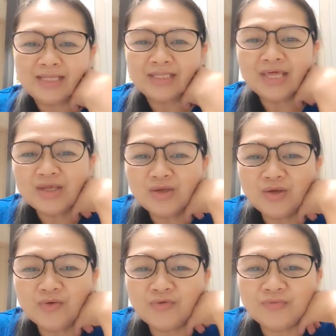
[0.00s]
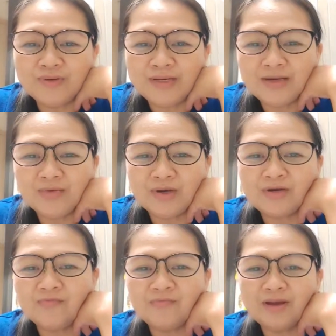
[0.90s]
Thank you for being one
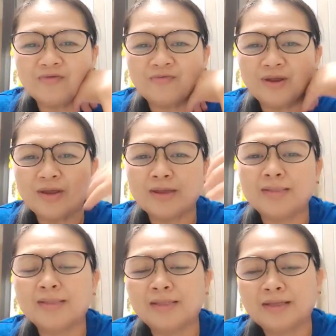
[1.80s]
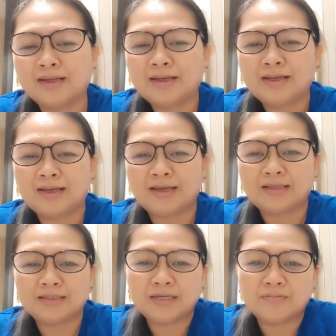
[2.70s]
of my friends. And
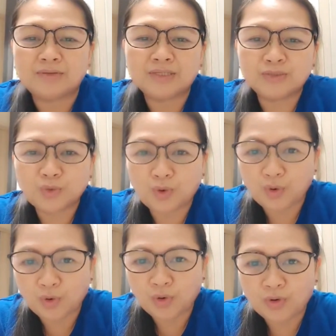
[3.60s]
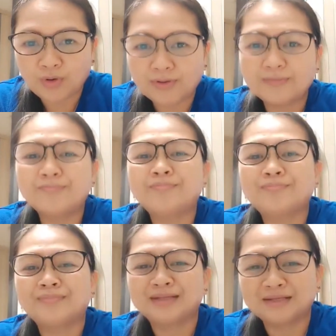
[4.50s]
God bless you all.
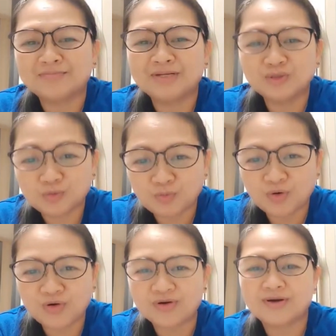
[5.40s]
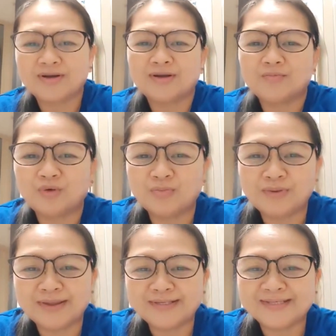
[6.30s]
God bless you more. More
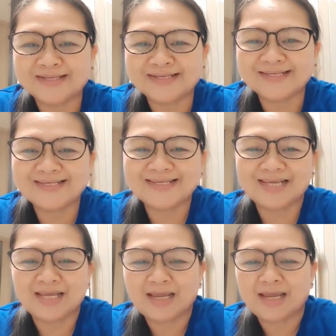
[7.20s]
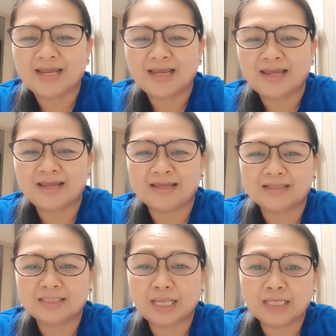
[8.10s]
blessings.
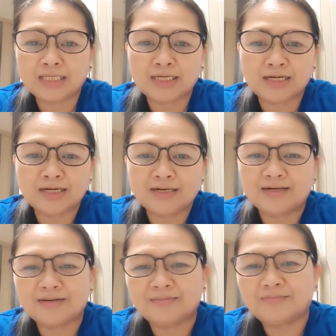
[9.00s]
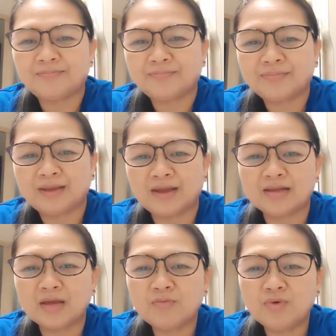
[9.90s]
Take care. I
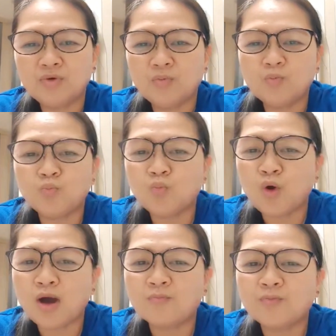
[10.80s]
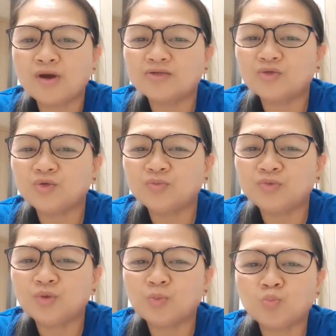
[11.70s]
love you. Mwah, mwah, chup,
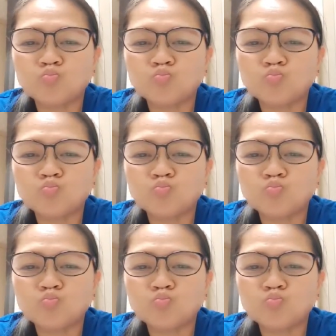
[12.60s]
chup.